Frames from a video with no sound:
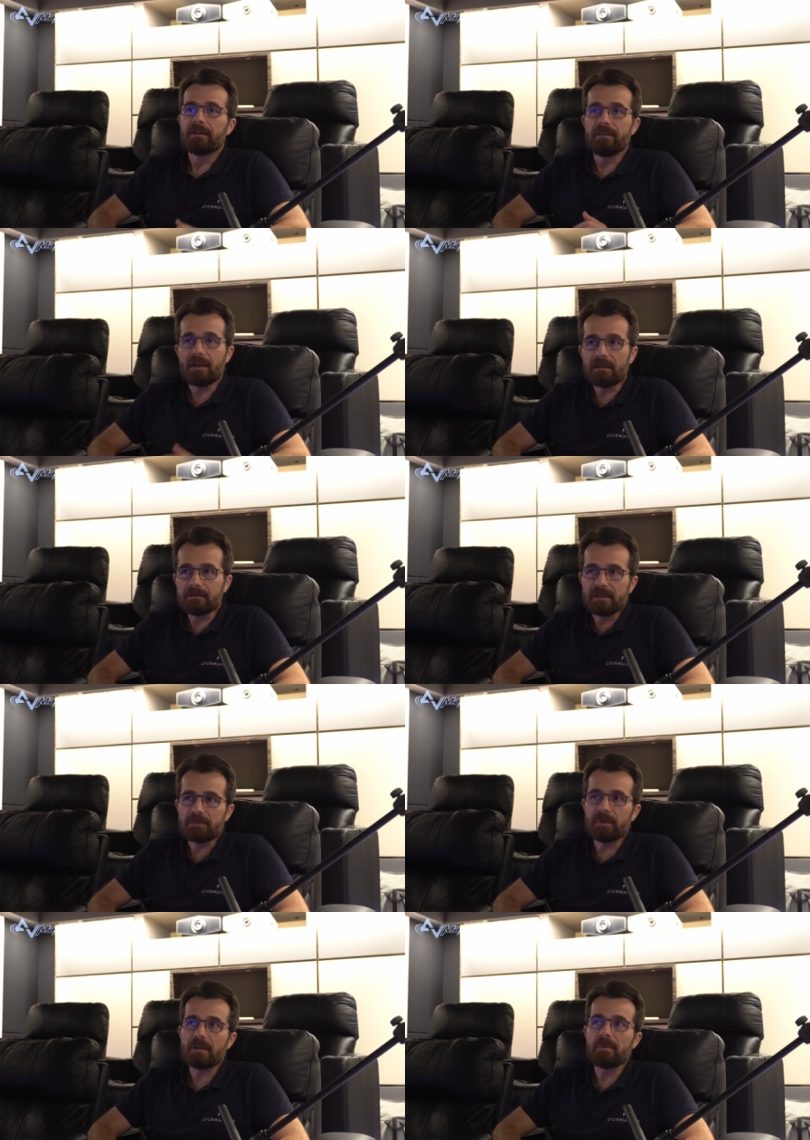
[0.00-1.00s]
Now
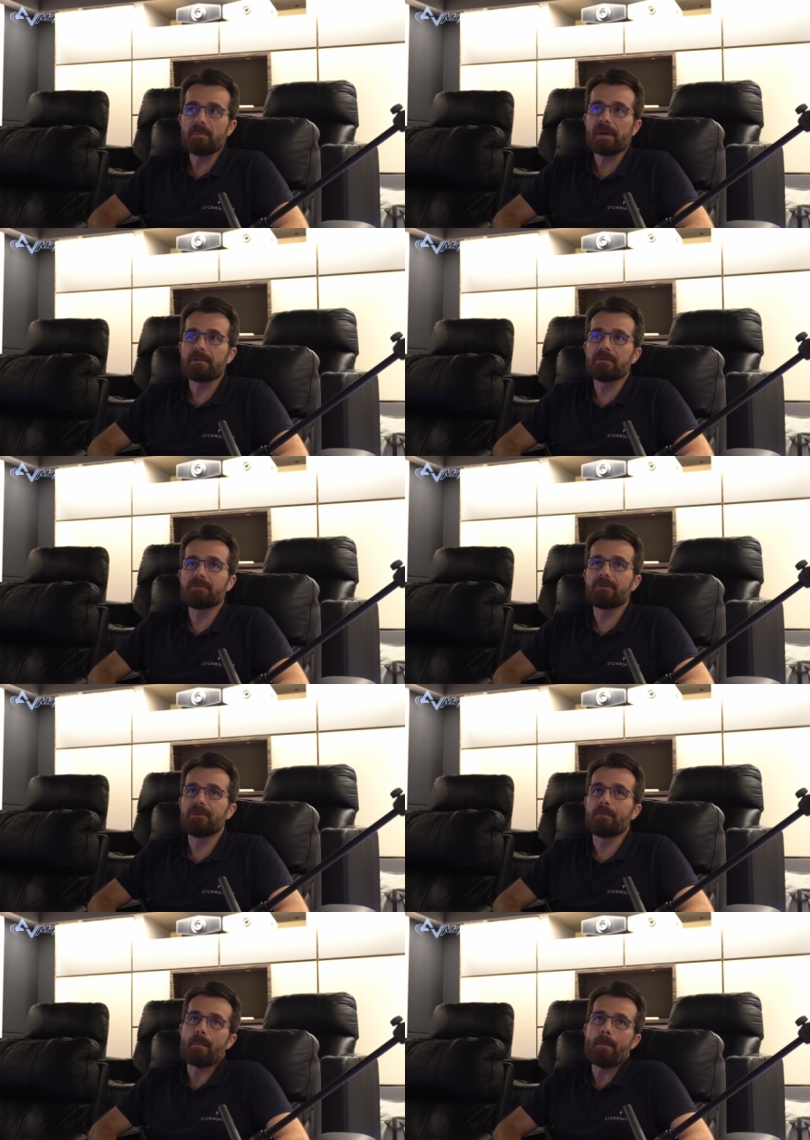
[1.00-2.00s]
it's becoming better.
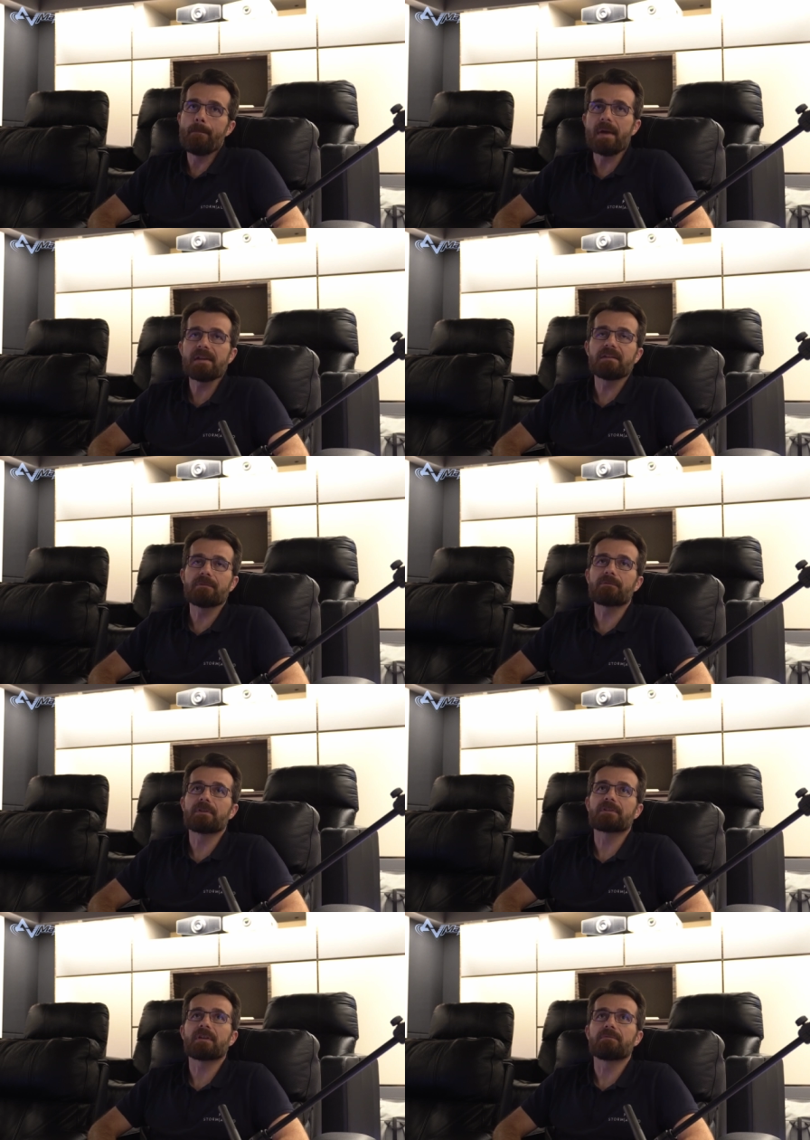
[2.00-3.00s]
The main
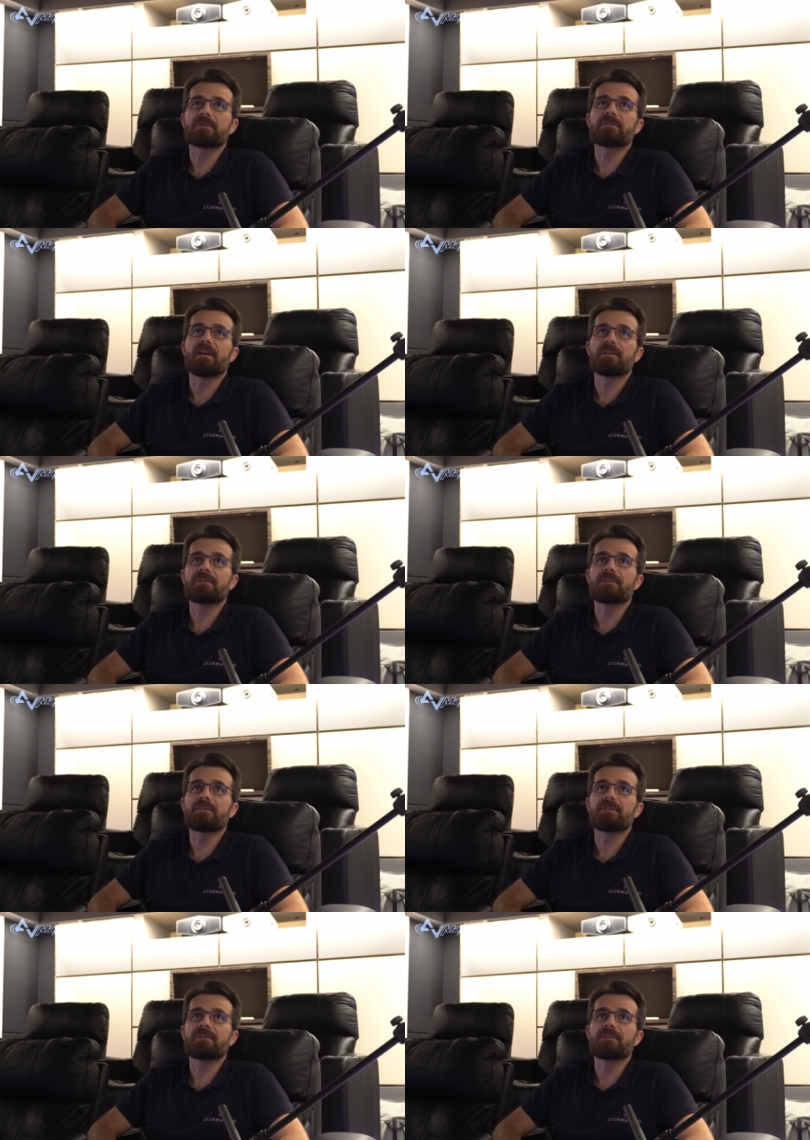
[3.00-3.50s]
difference, I would say,